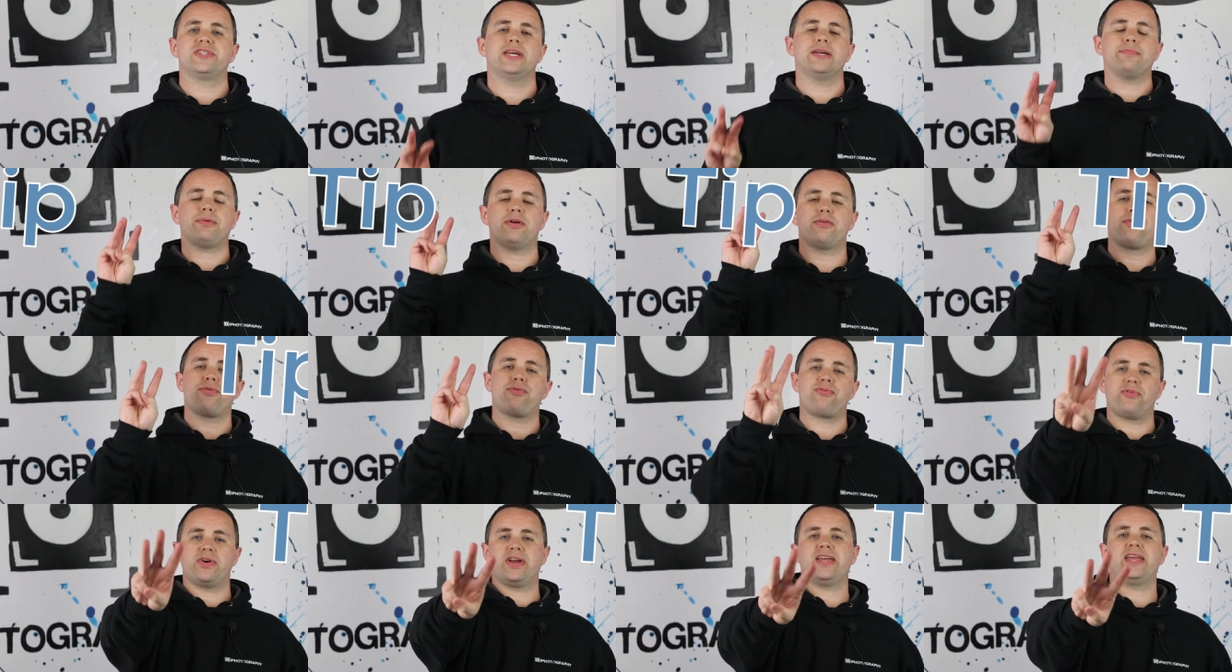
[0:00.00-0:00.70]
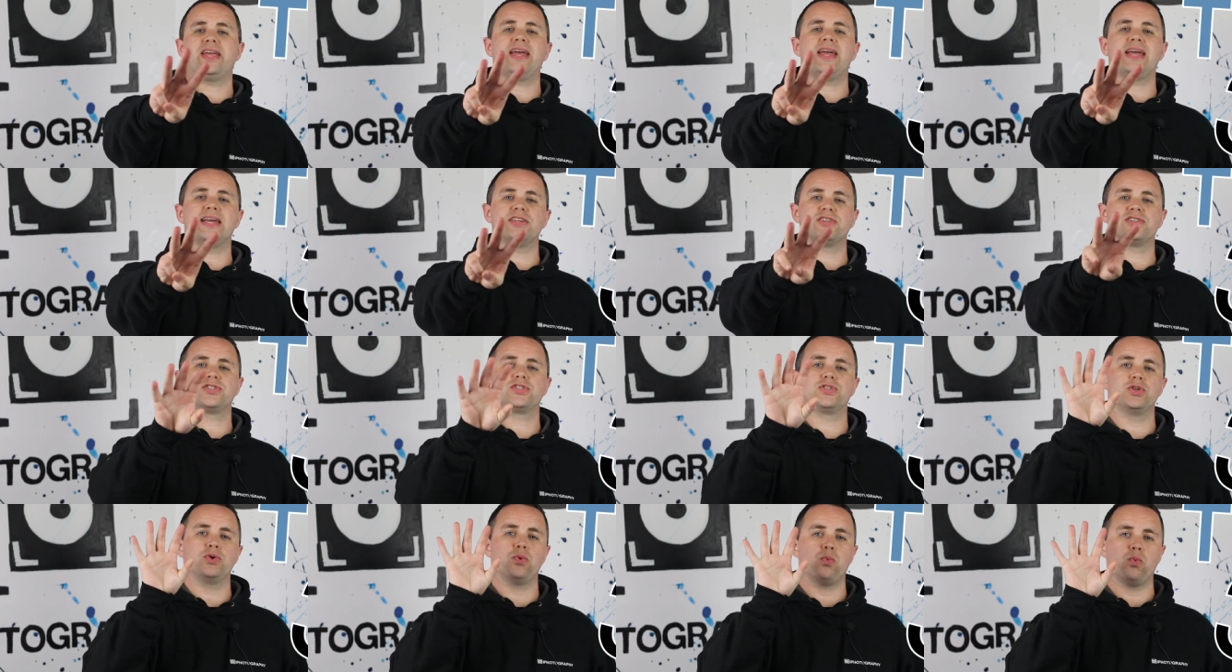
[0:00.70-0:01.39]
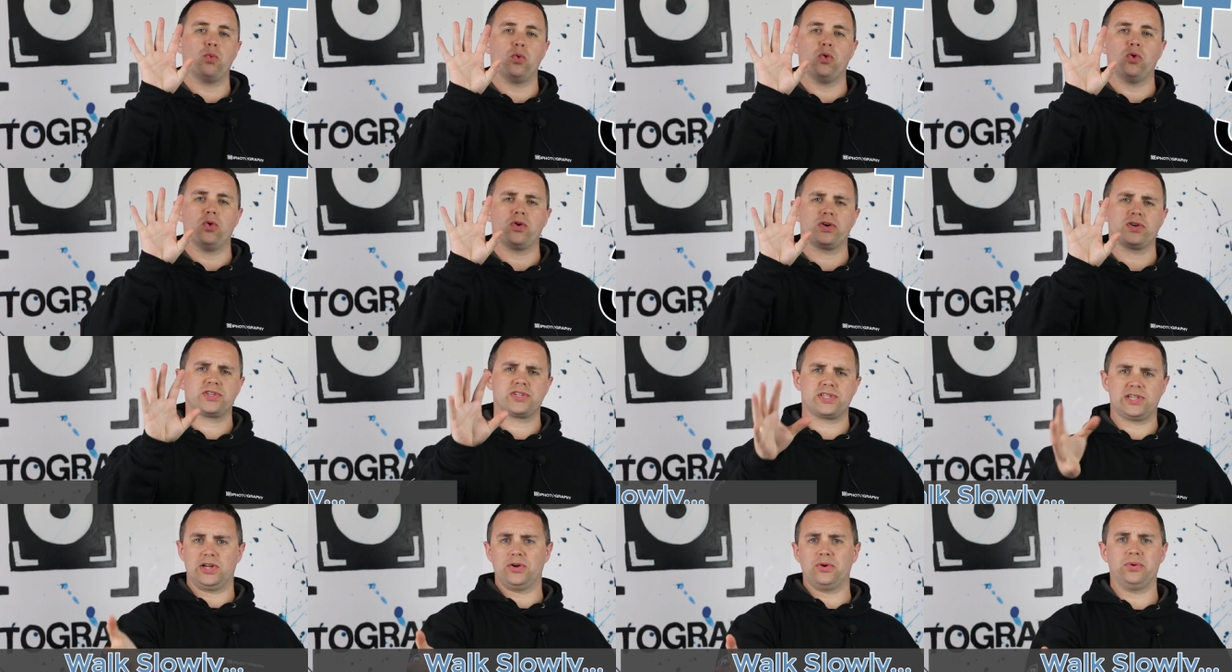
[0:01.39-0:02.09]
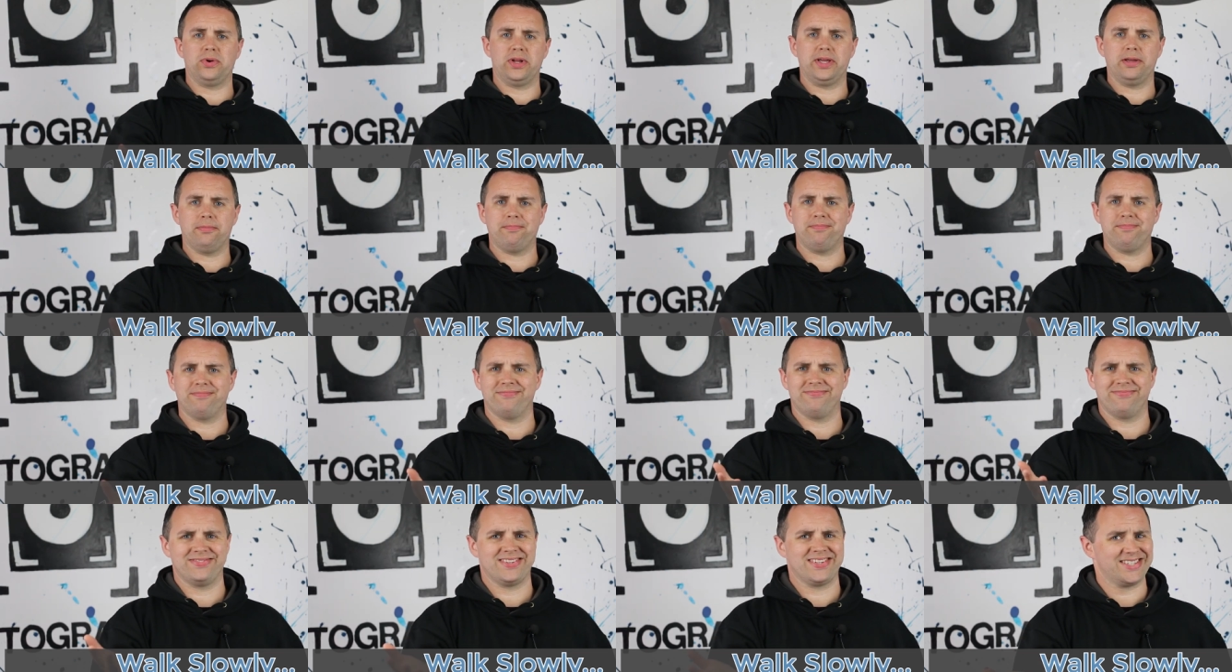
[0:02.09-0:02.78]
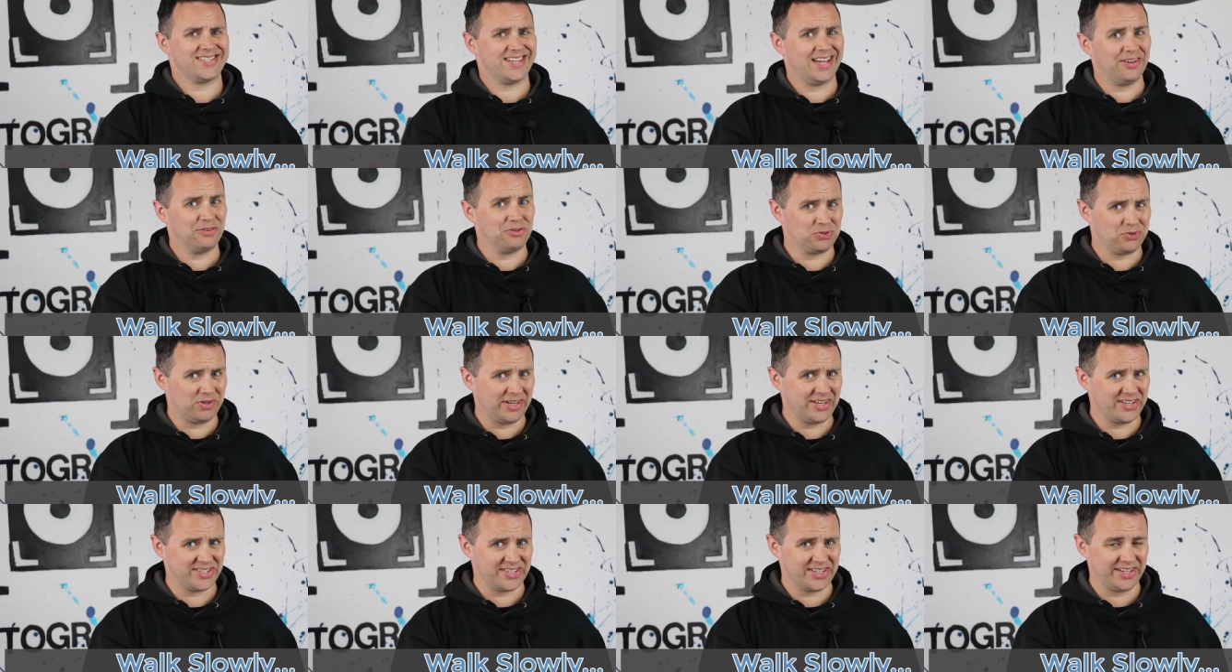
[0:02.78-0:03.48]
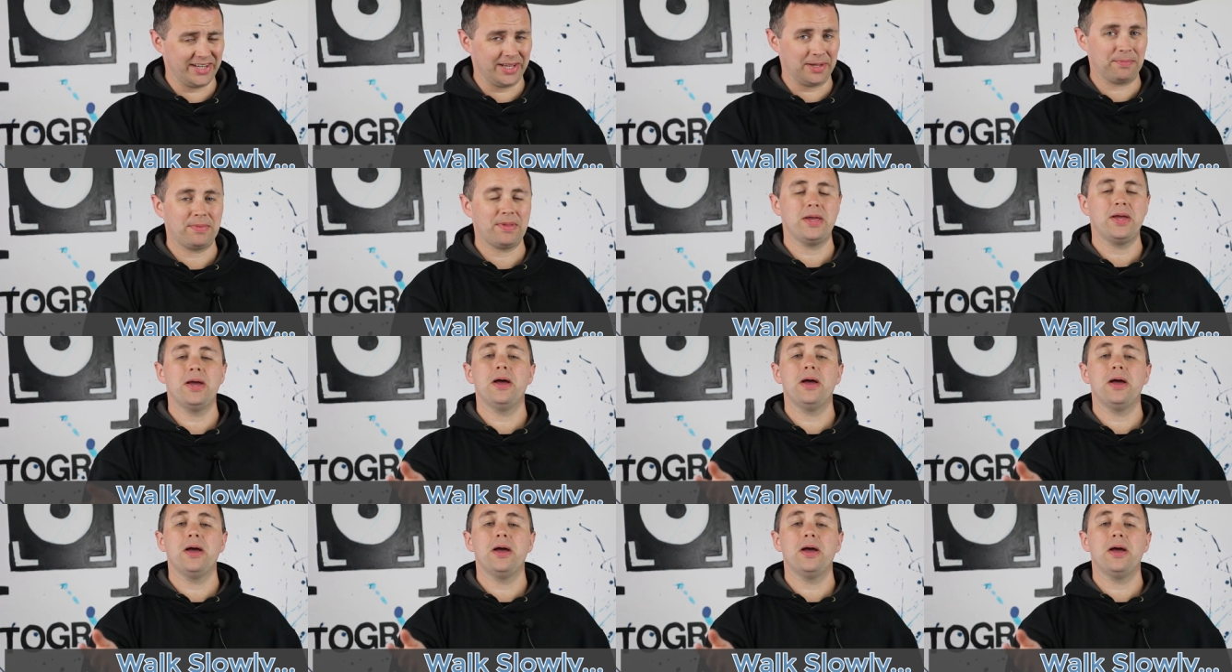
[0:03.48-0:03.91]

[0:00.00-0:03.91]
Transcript: Tip three is to walk slowly sounds really silly.